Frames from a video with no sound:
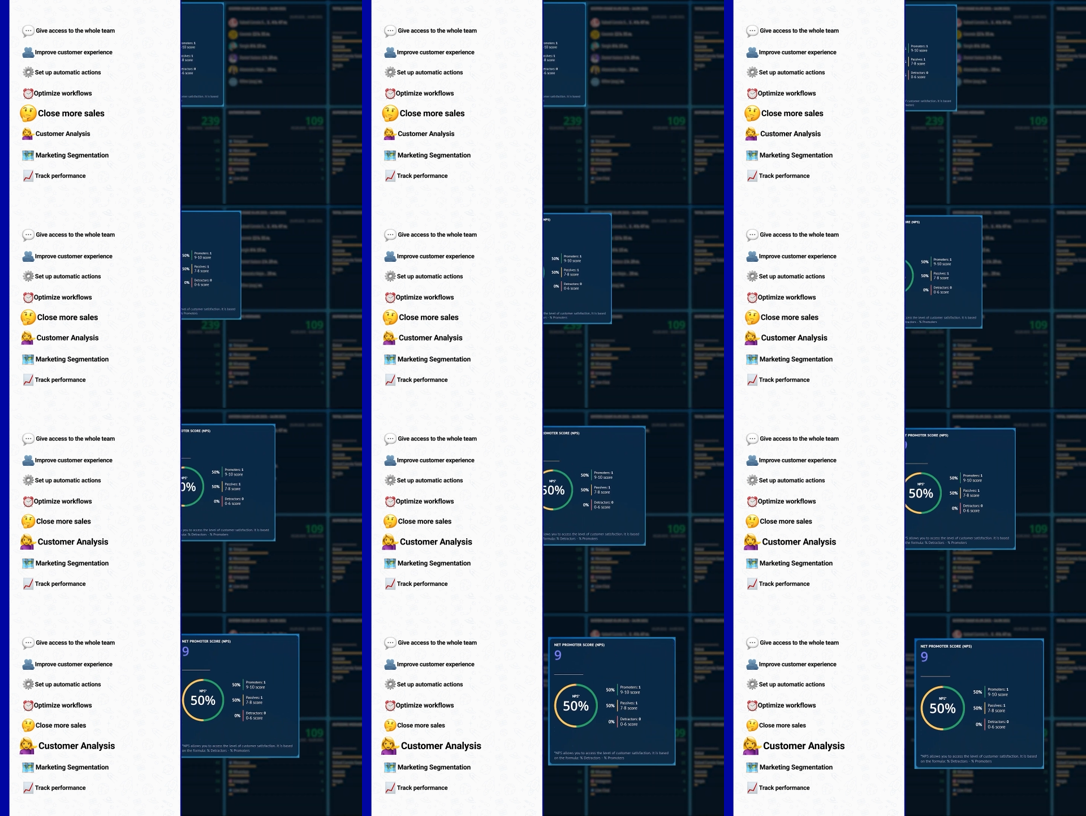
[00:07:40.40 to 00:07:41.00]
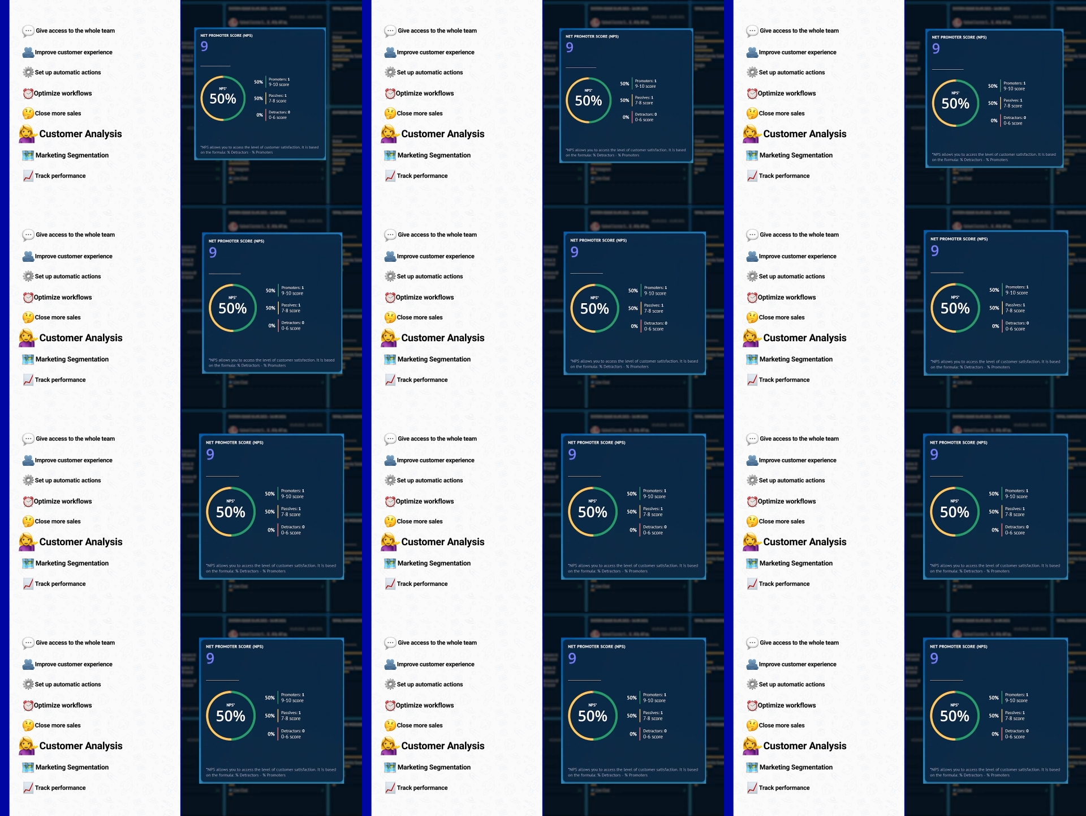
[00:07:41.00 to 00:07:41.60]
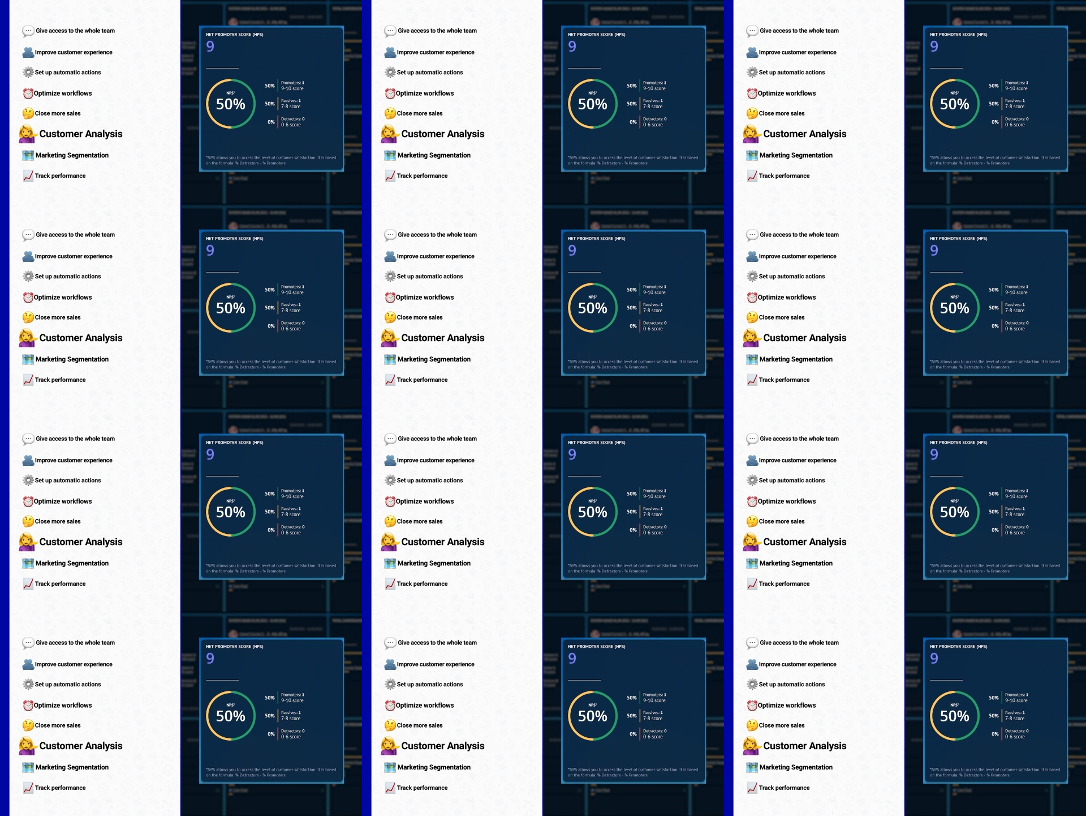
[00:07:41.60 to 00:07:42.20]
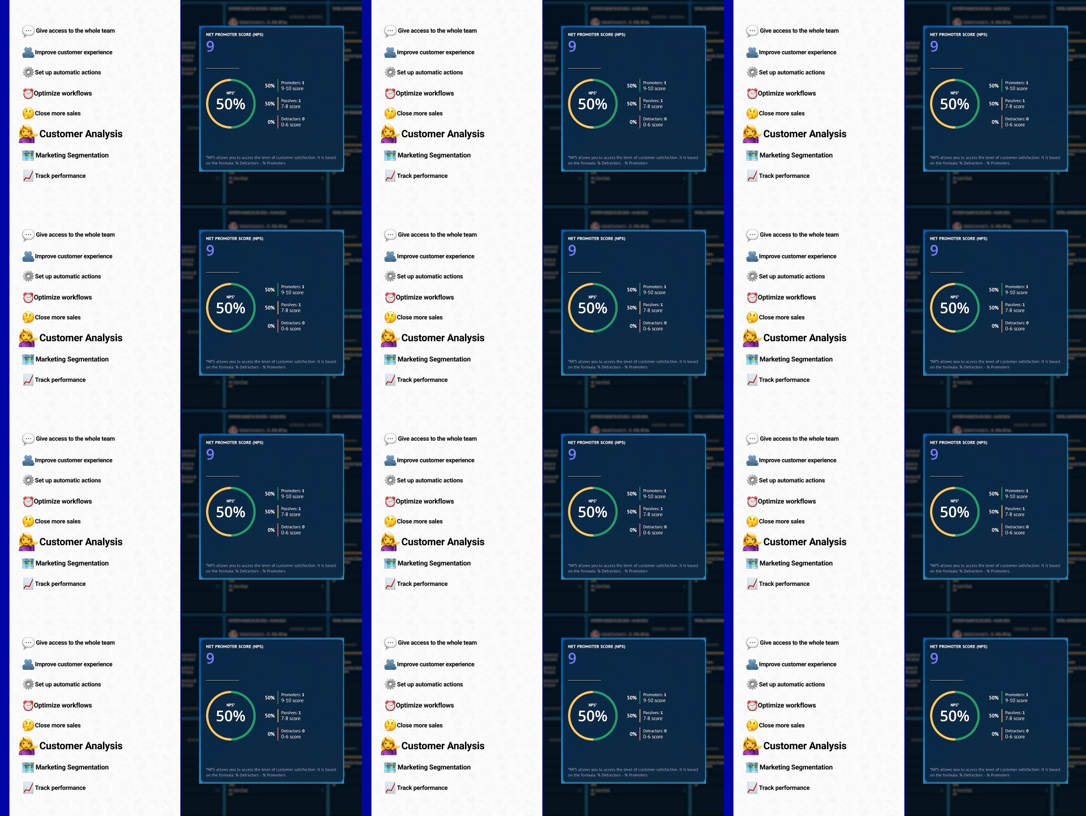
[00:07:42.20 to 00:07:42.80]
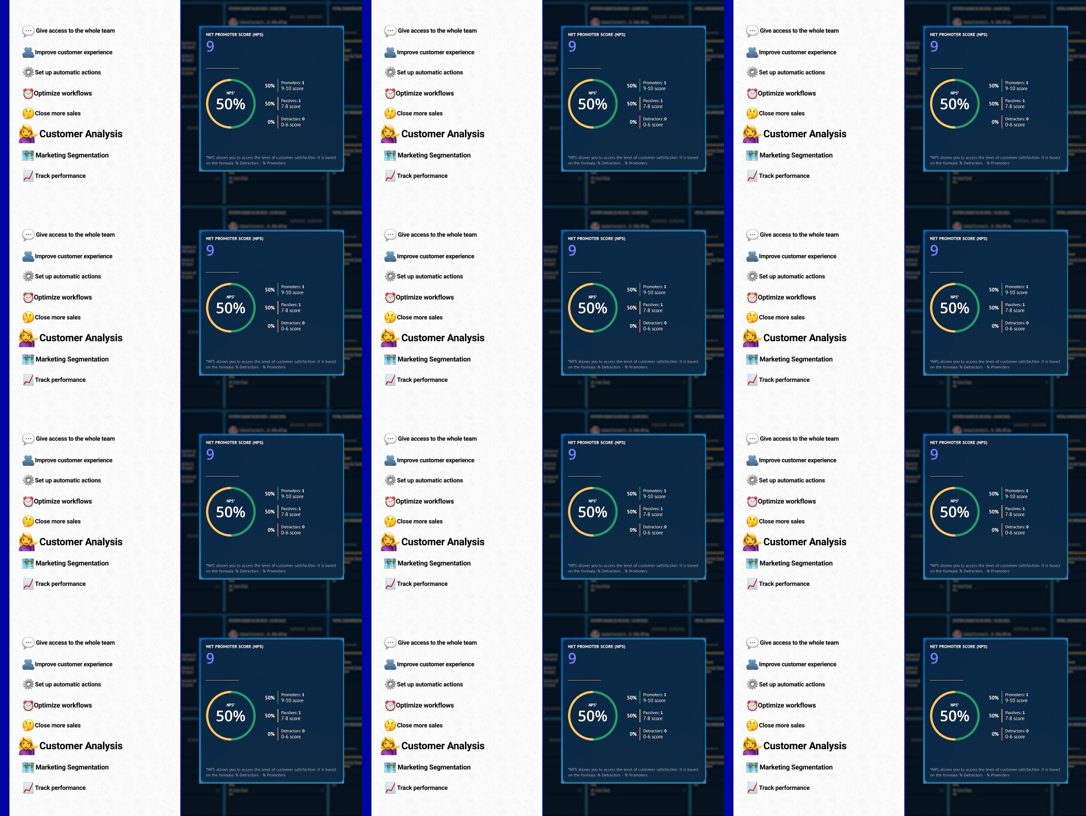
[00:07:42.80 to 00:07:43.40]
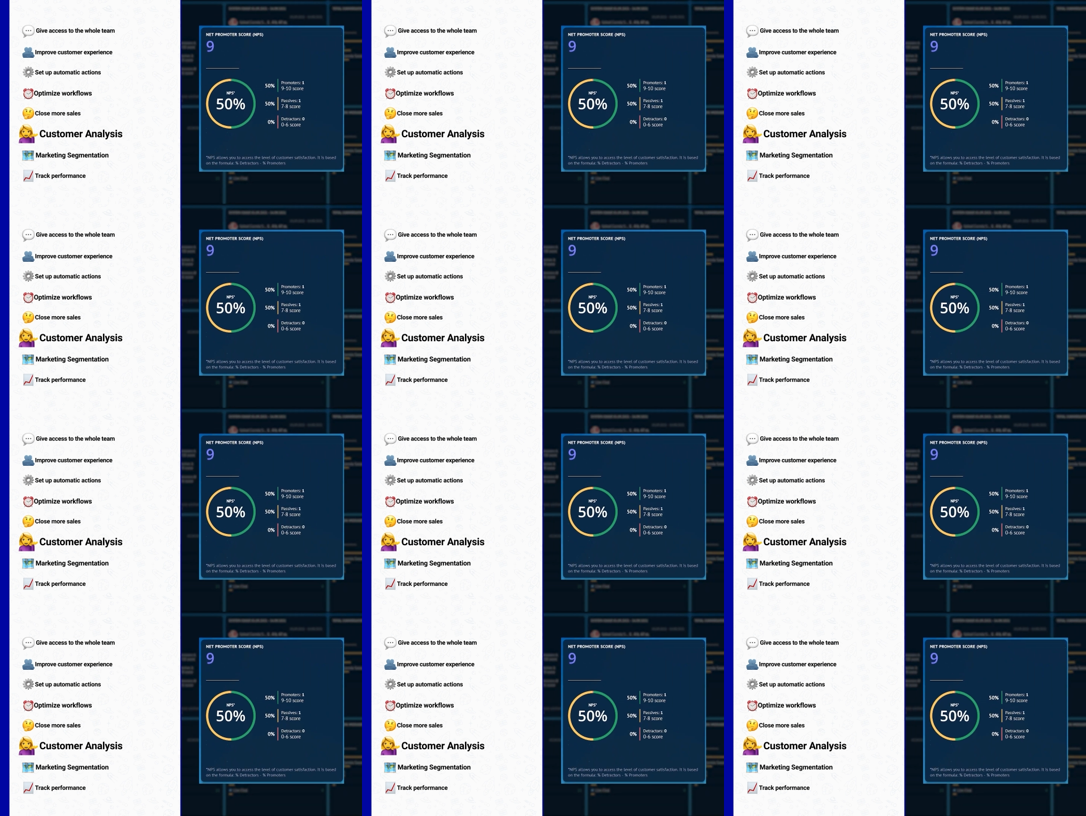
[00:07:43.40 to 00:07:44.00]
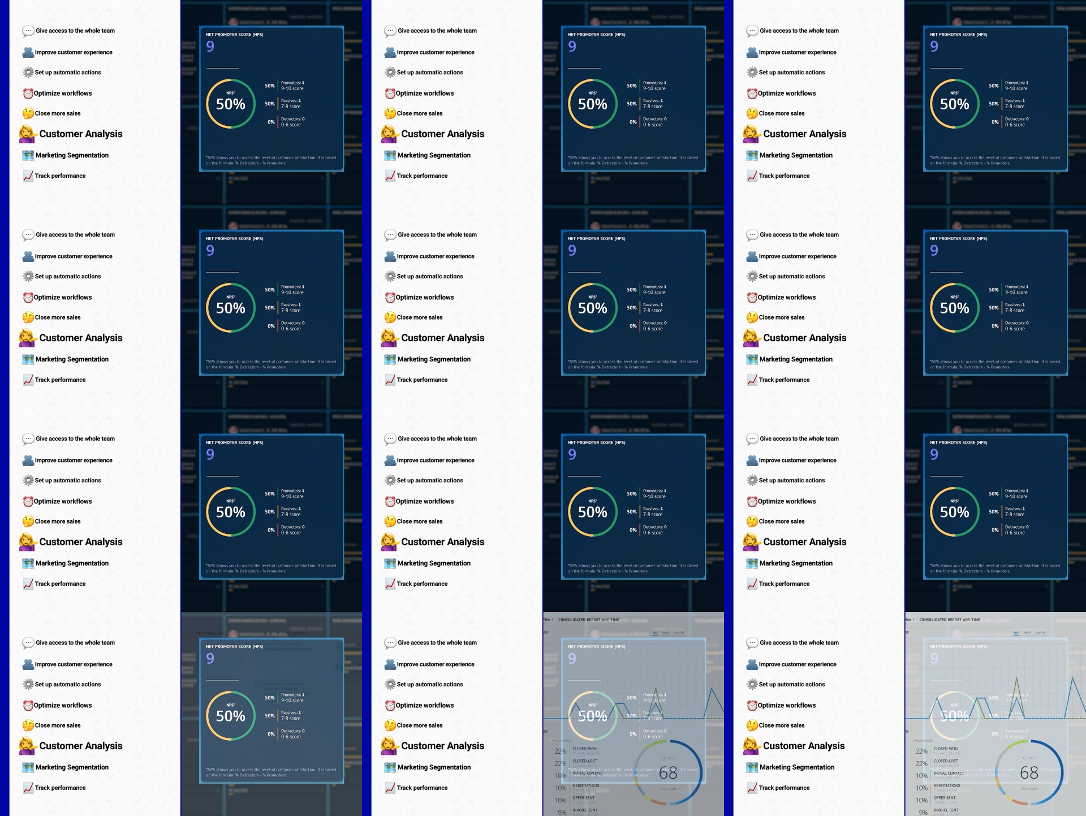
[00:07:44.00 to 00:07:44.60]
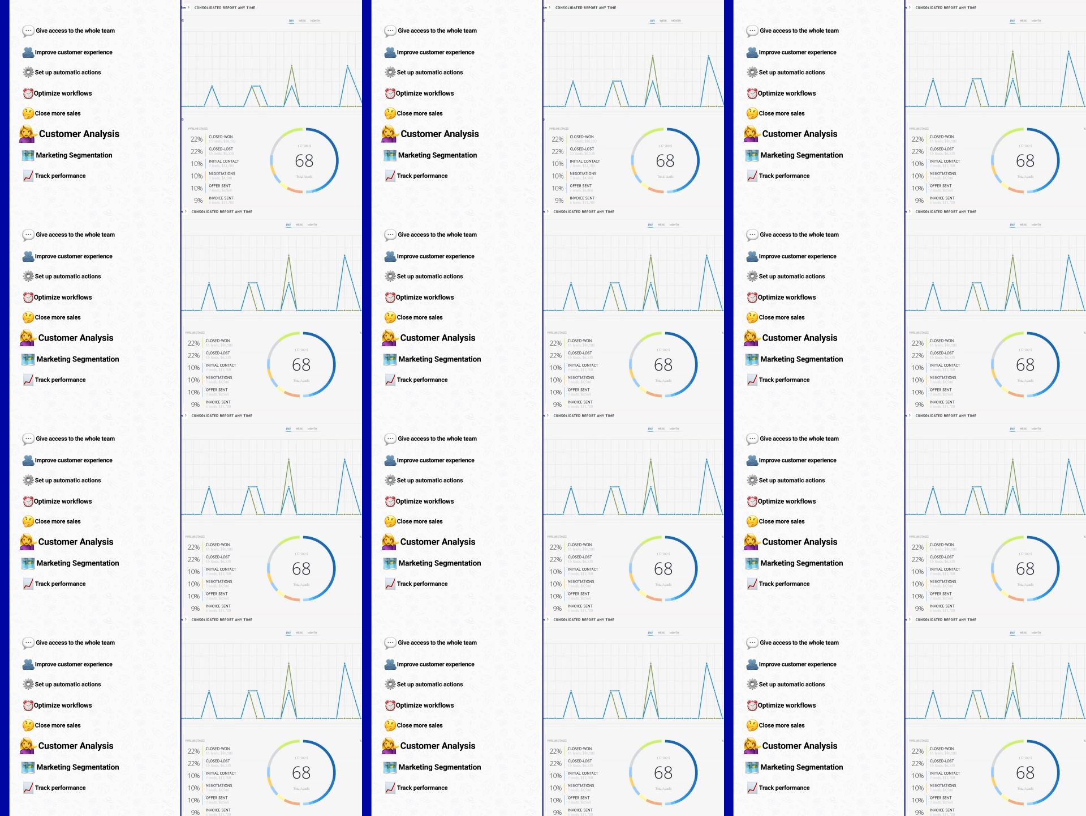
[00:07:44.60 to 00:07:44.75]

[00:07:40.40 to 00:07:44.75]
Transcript: No face is visible, so there are no lips to read.